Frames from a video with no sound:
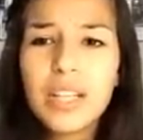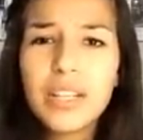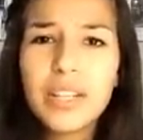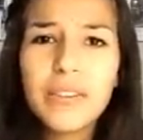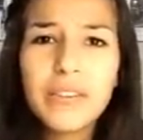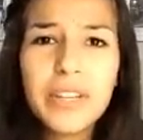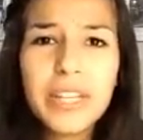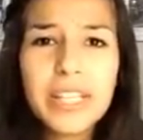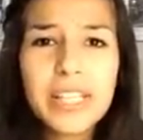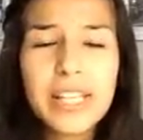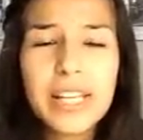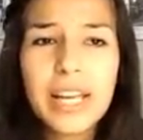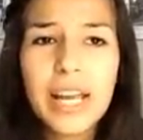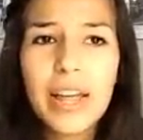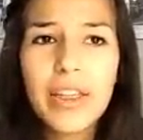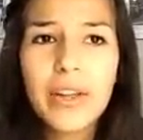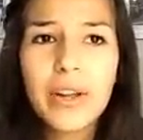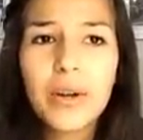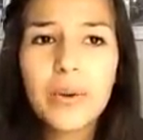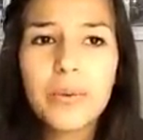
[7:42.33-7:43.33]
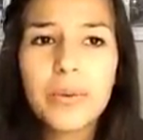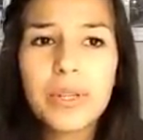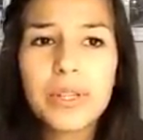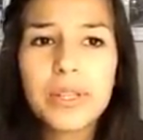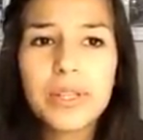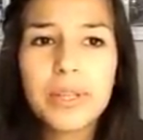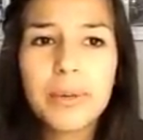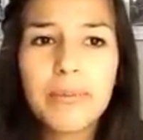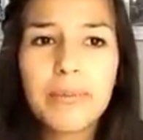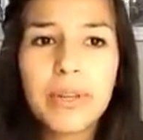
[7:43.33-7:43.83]
living together
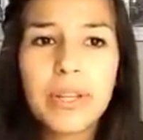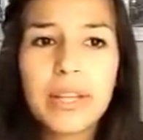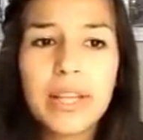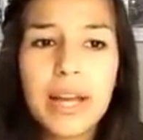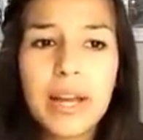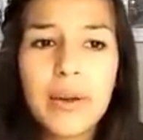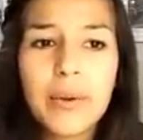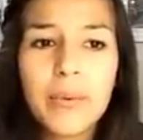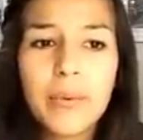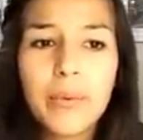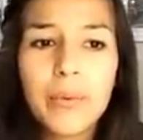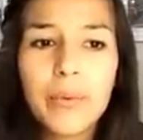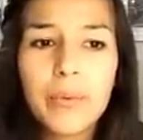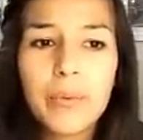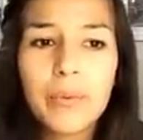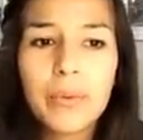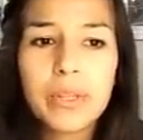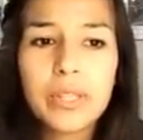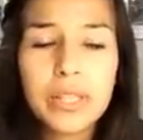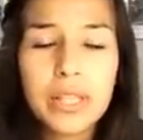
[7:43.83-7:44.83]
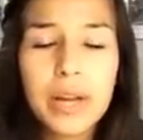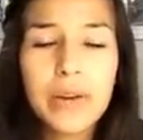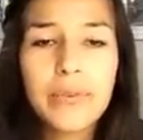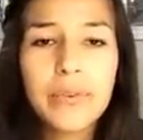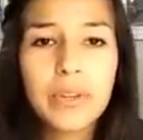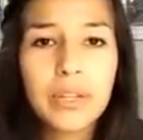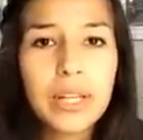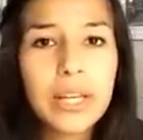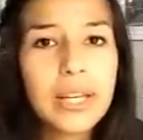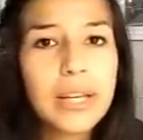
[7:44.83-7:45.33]
was something that was
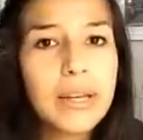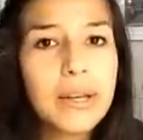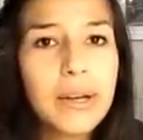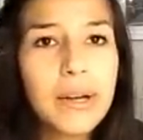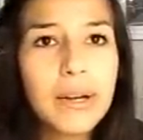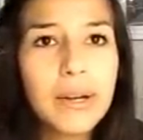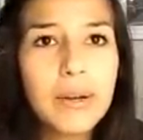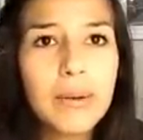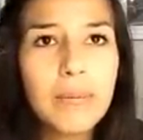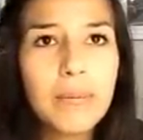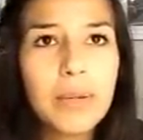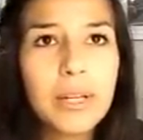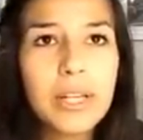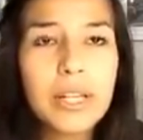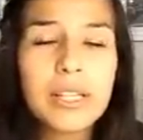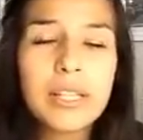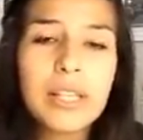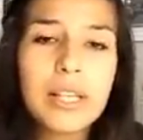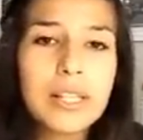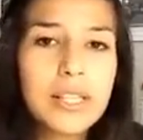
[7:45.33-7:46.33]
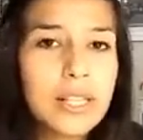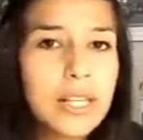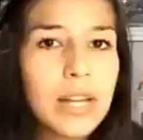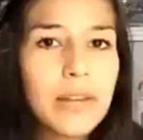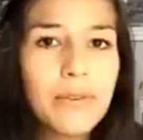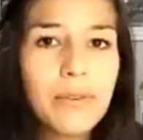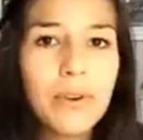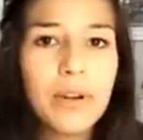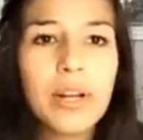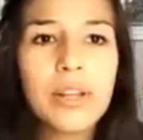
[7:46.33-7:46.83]
definitely um, a
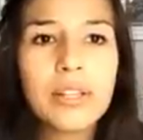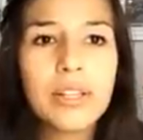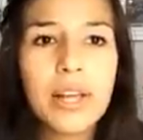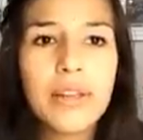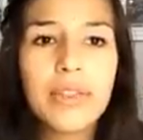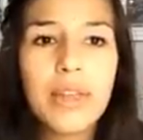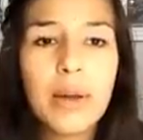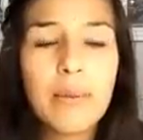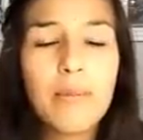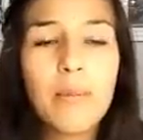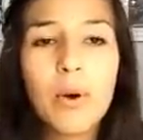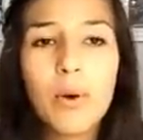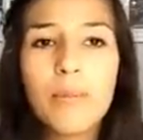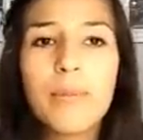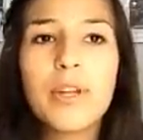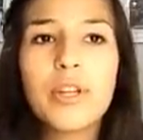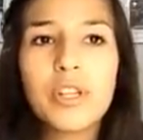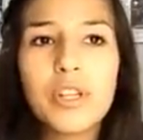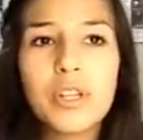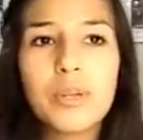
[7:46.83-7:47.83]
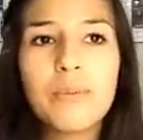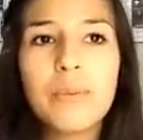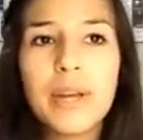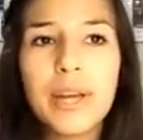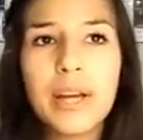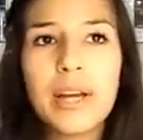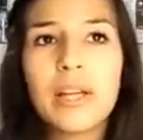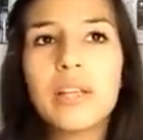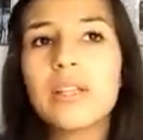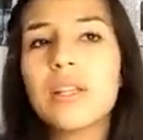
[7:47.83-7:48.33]
necessity for us at that moment just
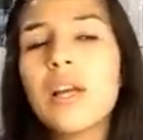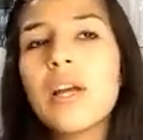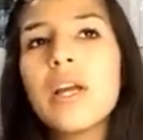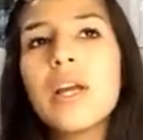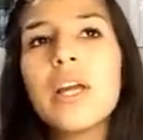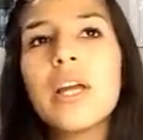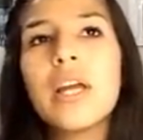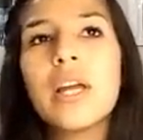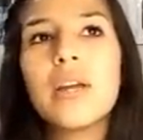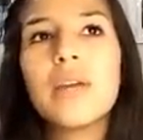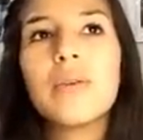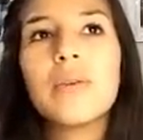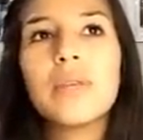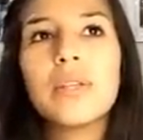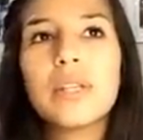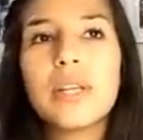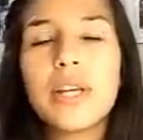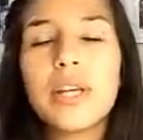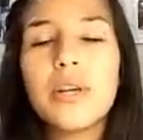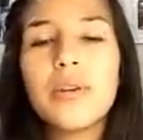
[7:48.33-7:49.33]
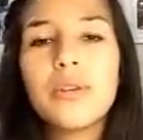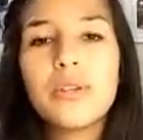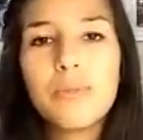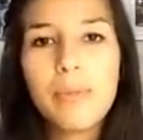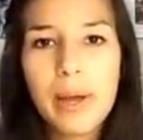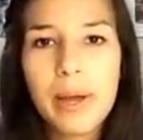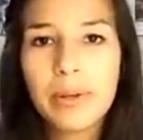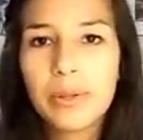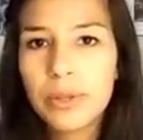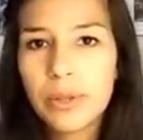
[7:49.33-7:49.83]
because it was a huge
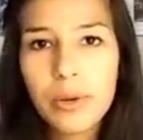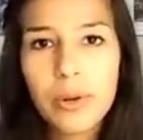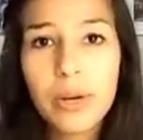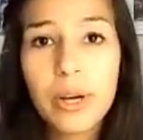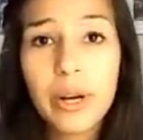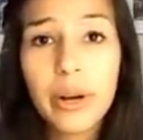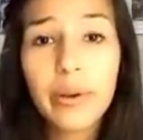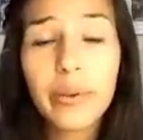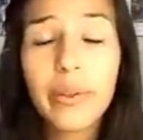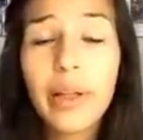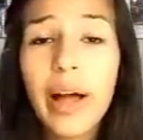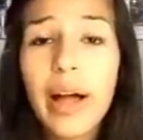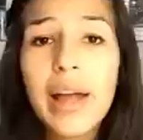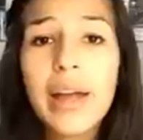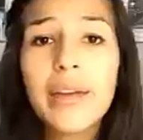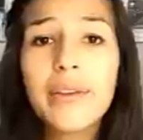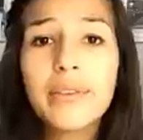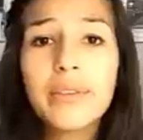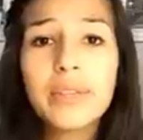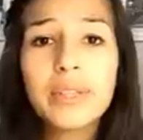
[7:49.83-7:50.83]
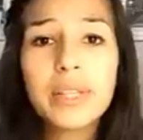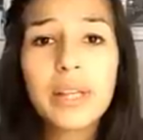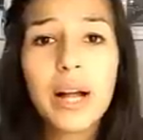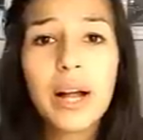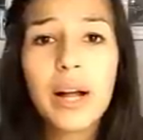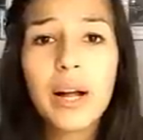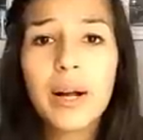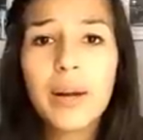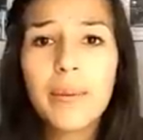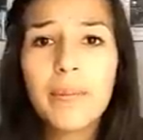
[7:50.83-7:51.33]
milestone in our lives.
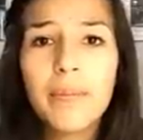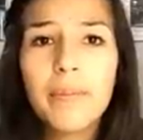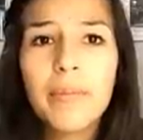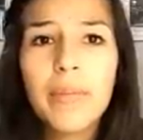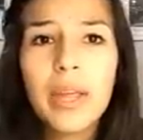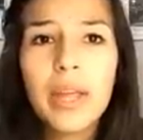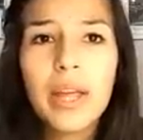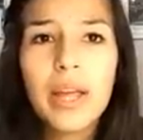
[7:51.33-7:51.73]
Um,